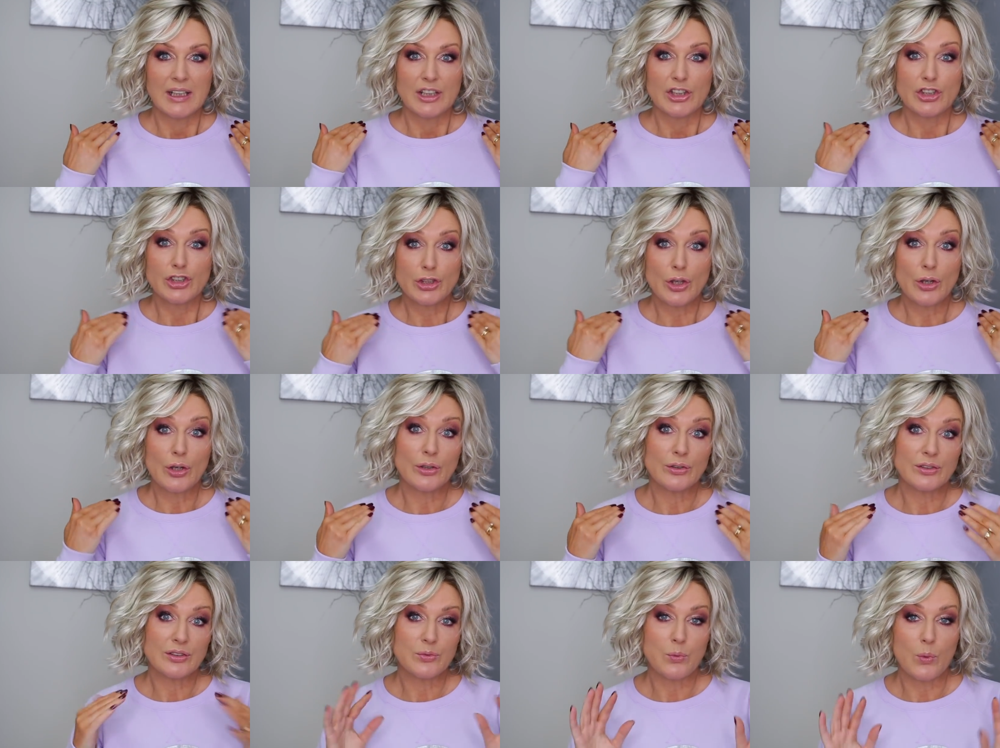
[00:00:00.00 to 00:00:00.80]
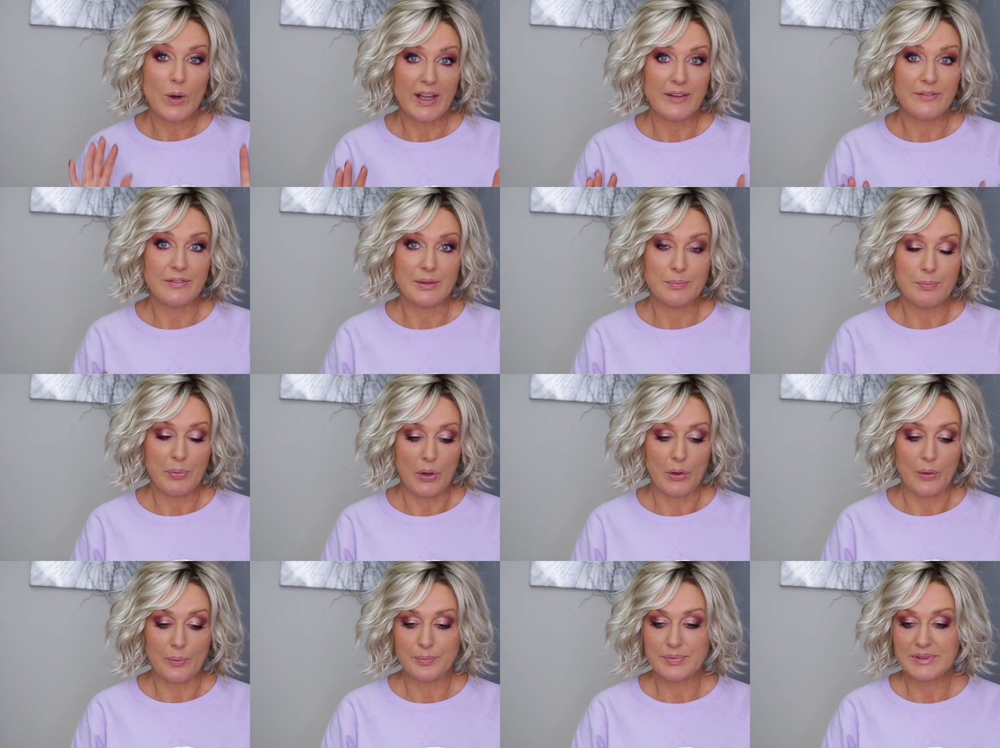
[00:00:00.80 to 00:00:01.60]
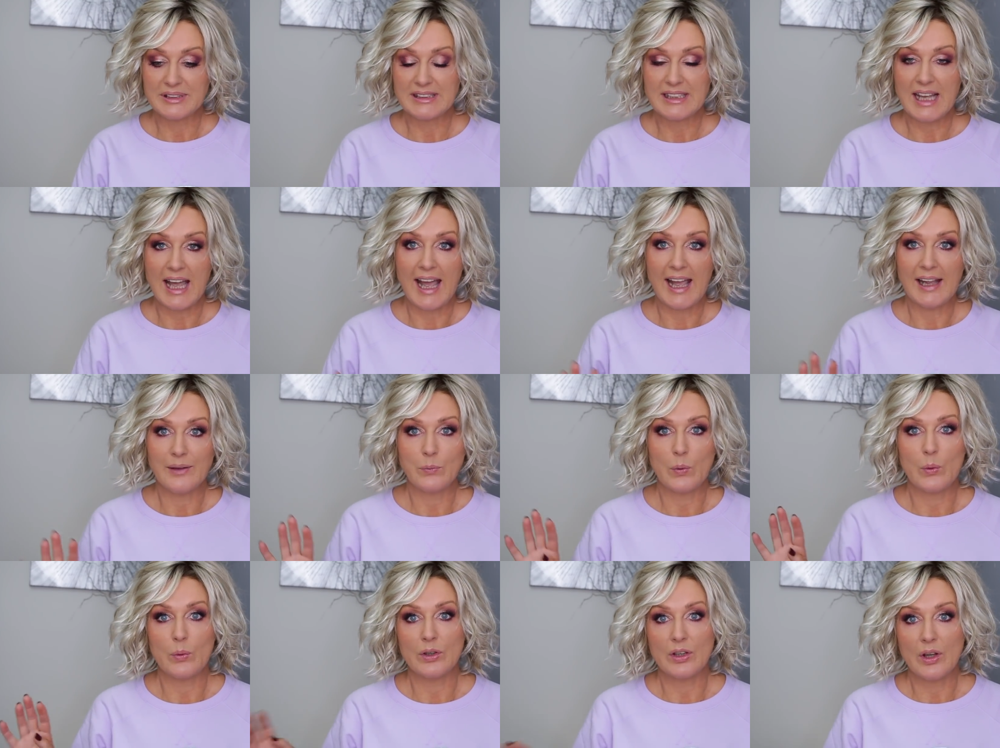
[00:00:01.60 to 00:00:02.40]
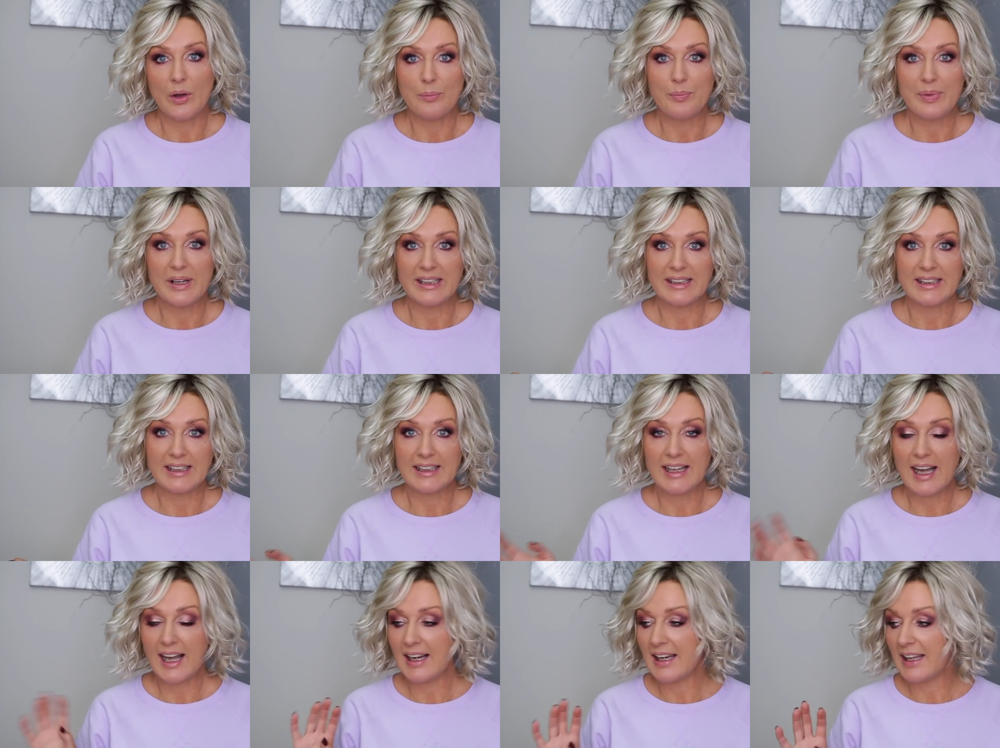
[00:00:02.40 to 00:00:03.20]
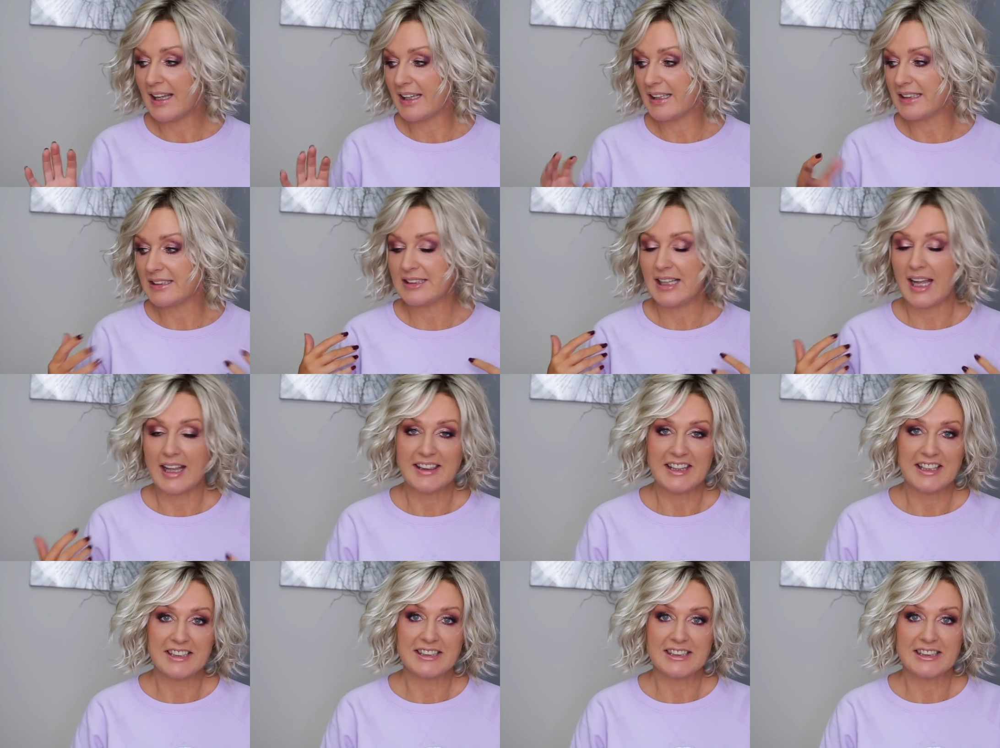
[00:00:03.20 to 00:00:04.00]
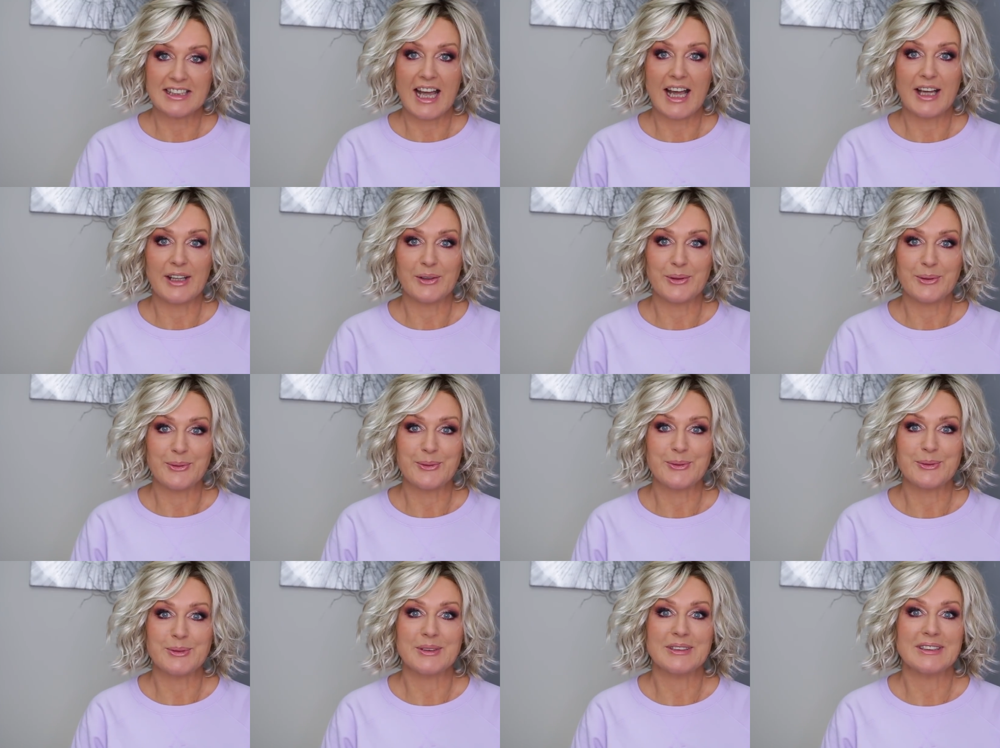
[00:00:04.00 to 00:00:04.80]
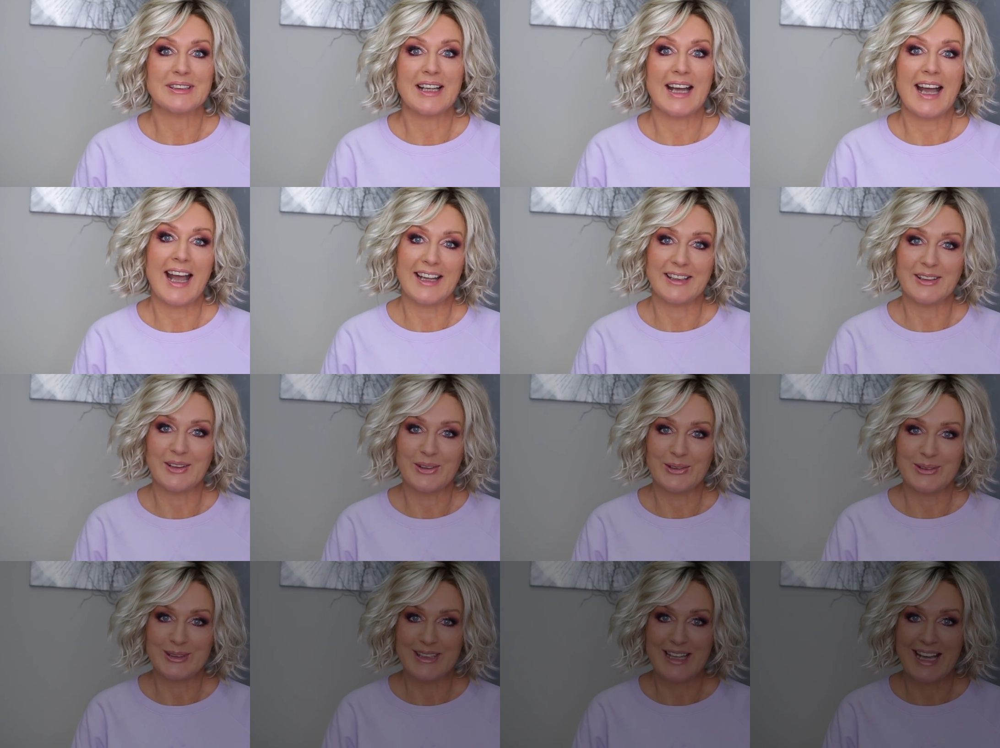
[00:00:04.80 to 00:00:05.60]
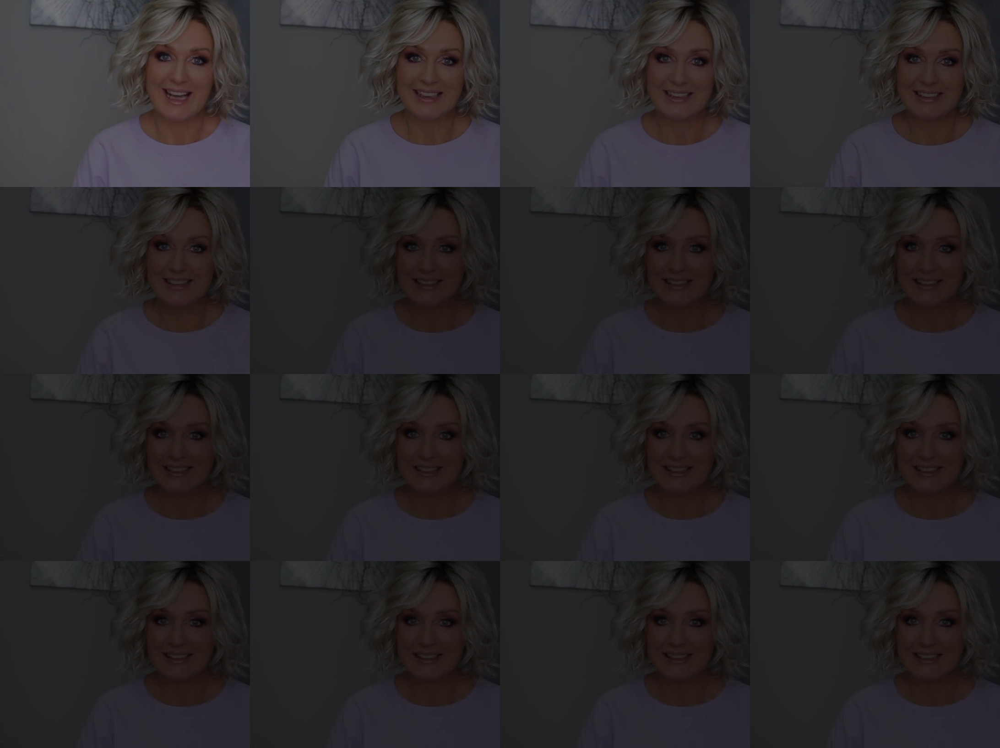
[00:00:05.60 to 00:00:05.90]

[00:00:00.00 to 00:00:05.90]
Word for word: short wavy bobs, and we will compare the colors and the style and all that.